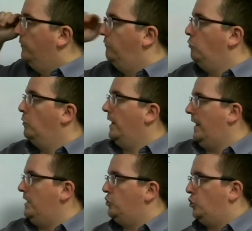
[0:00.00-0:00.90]
for
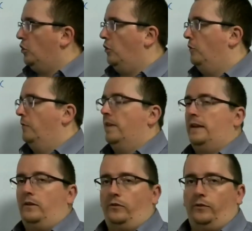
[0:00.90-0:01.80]
each of
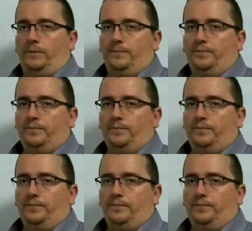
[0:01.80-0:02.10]
these.